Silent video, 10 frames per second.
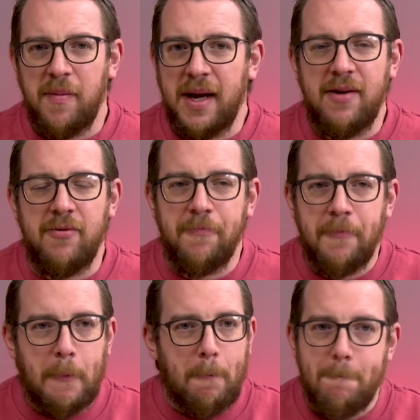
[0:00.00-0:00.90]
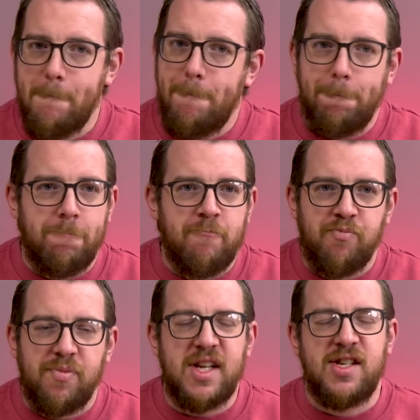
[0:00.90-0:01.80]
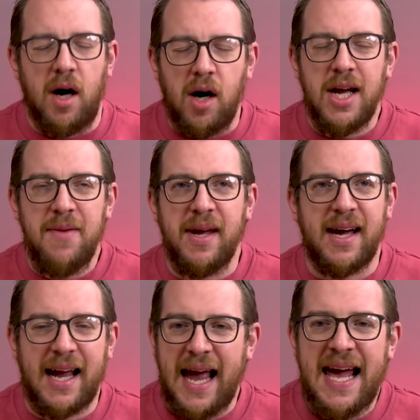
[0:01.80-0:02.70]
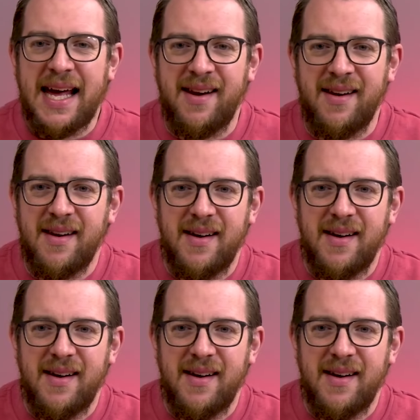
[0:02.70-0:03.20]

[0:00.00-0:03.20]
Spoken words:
I mean, the timing again.